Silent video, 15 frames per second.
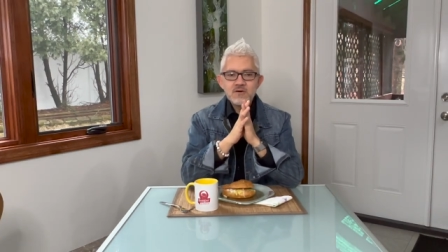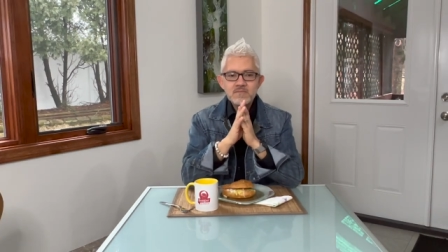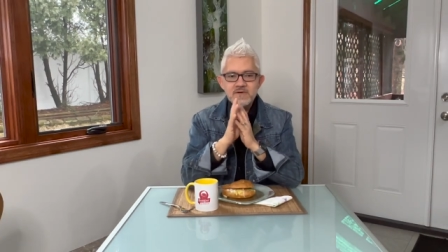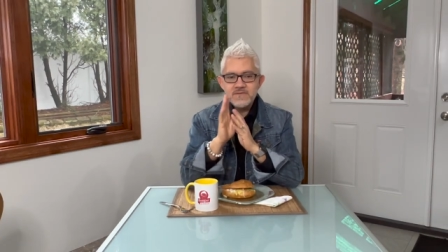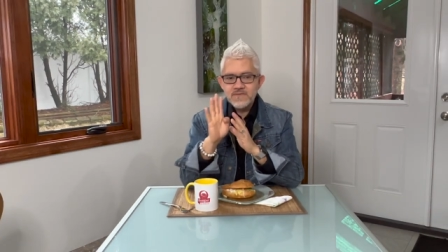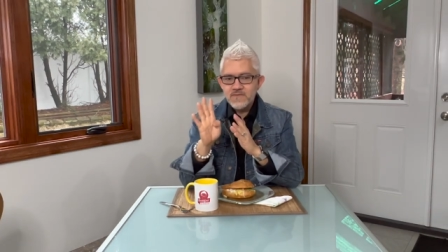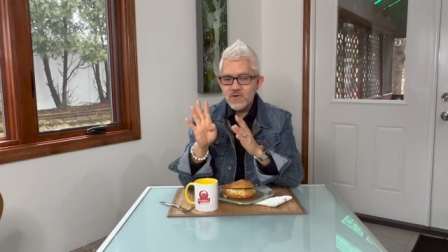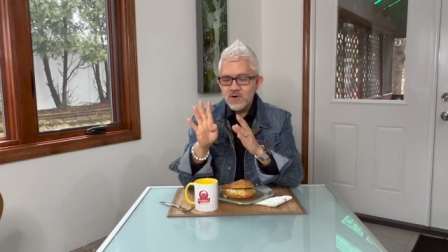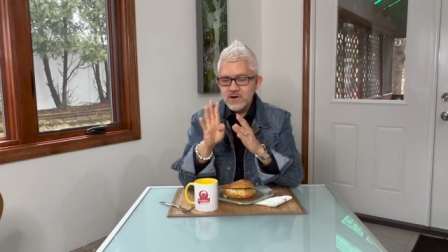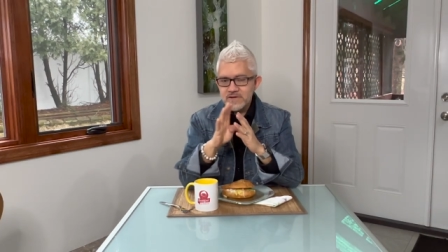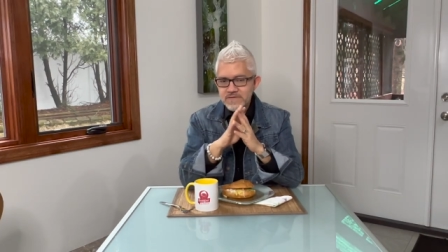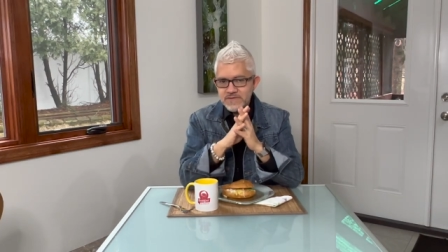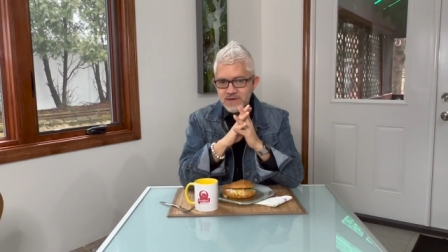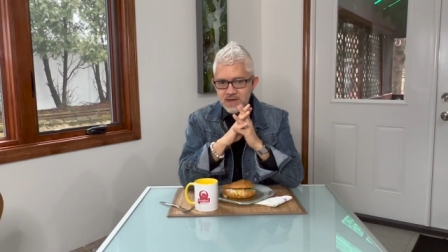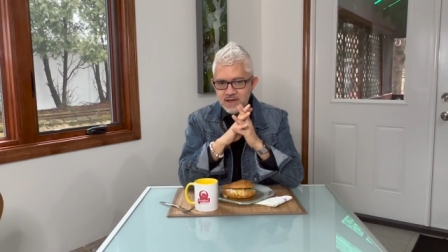number 4
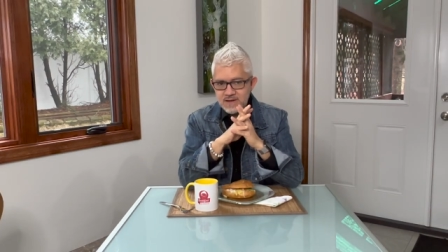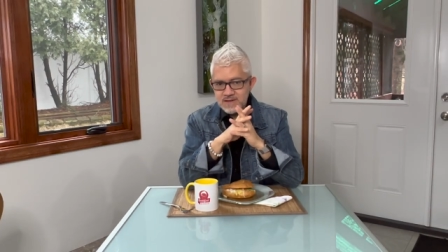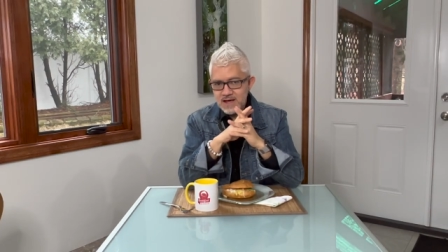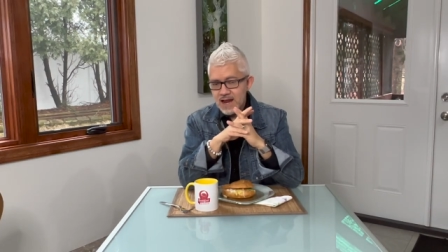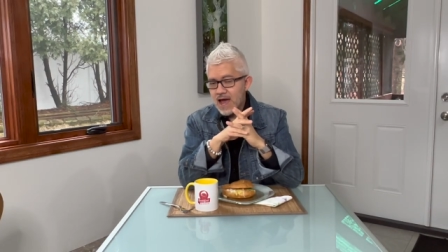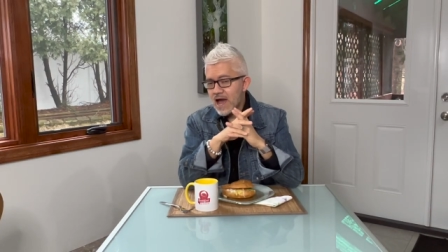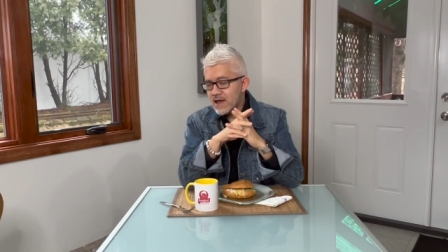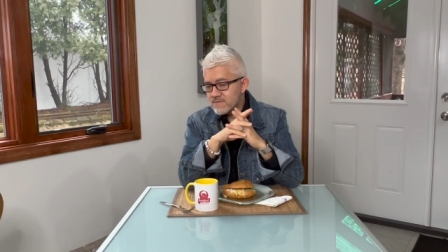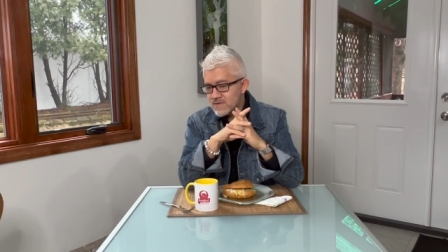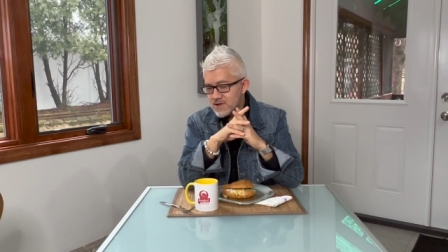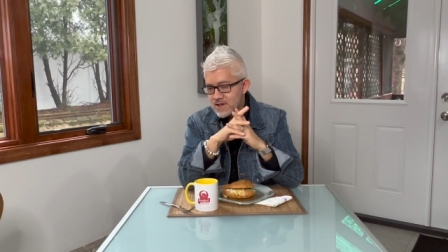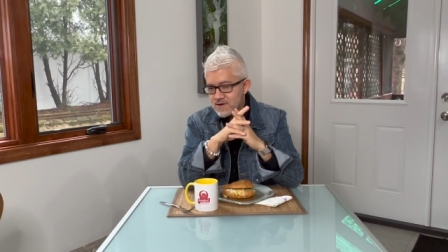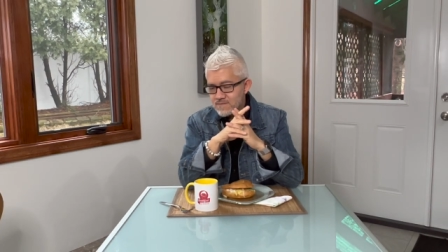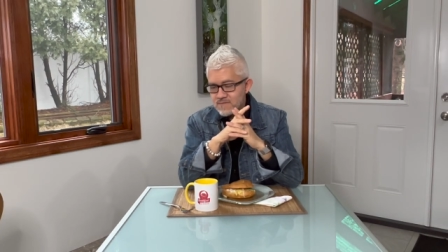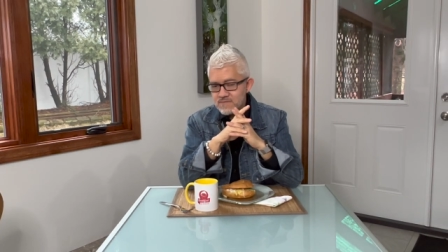thing that I
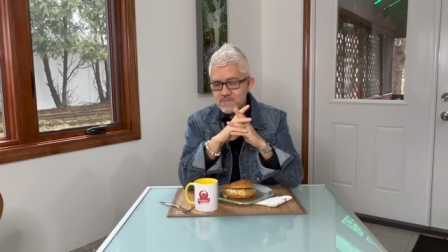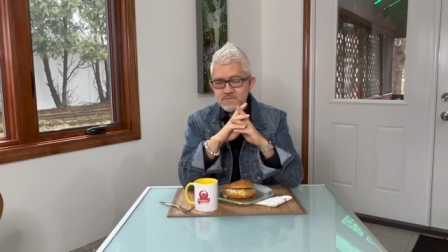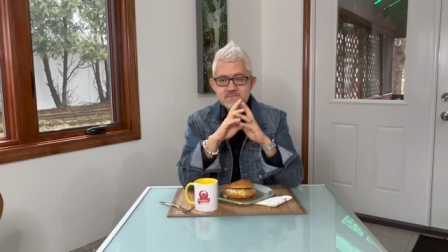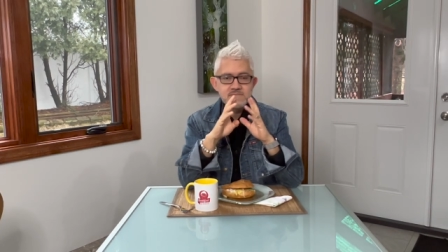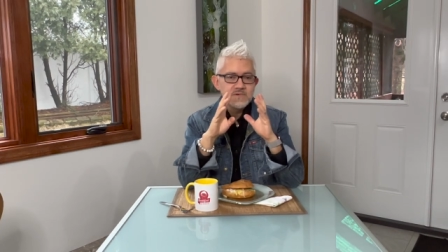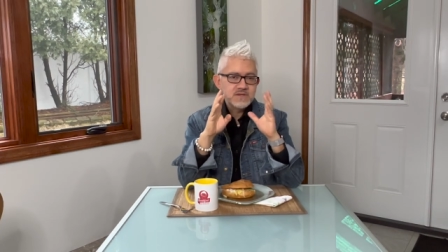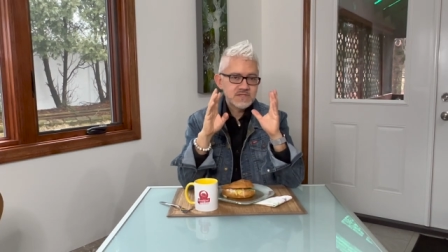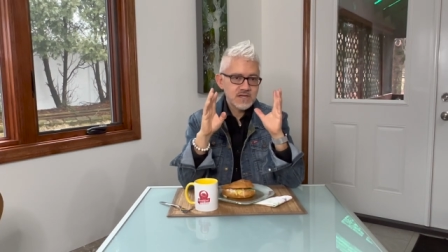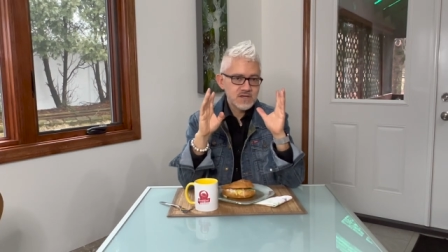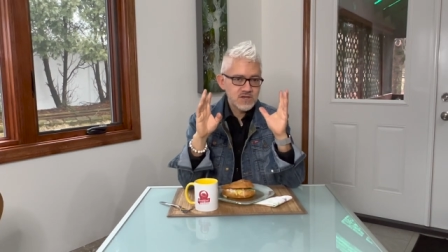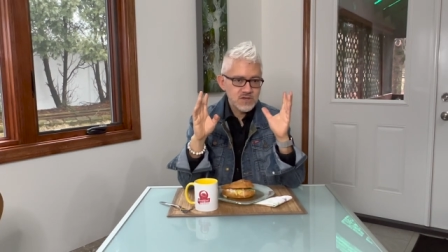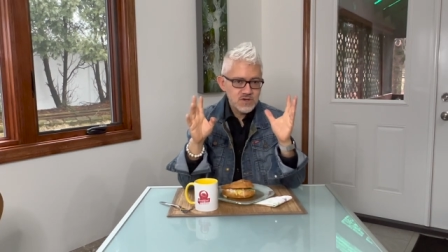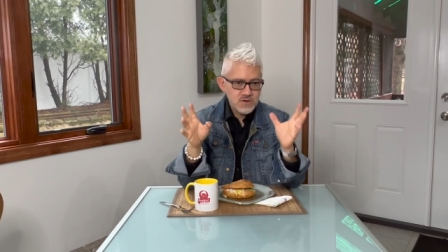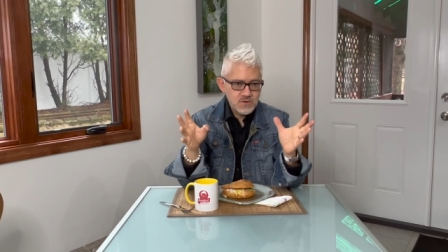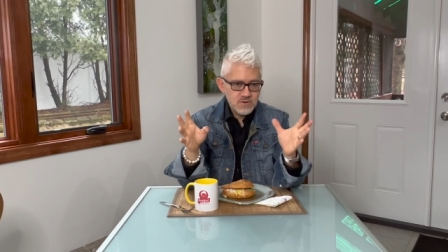believe is a
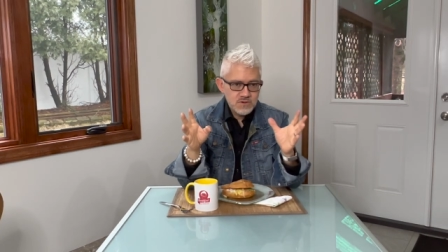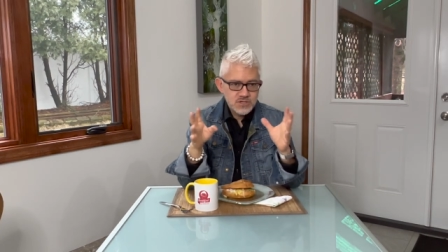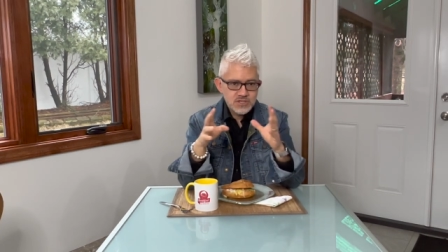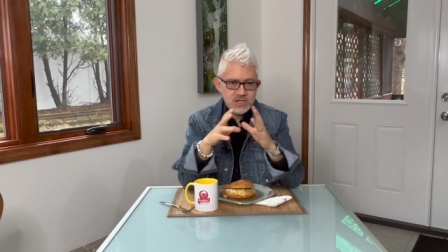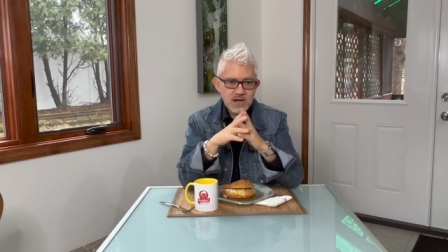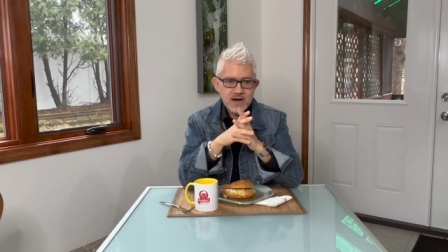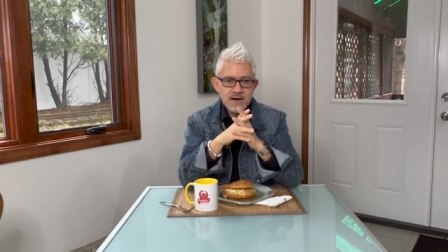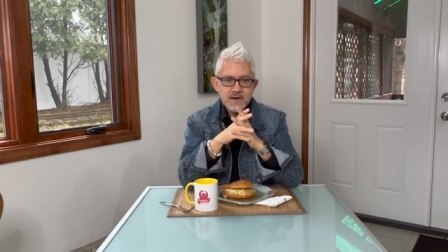huge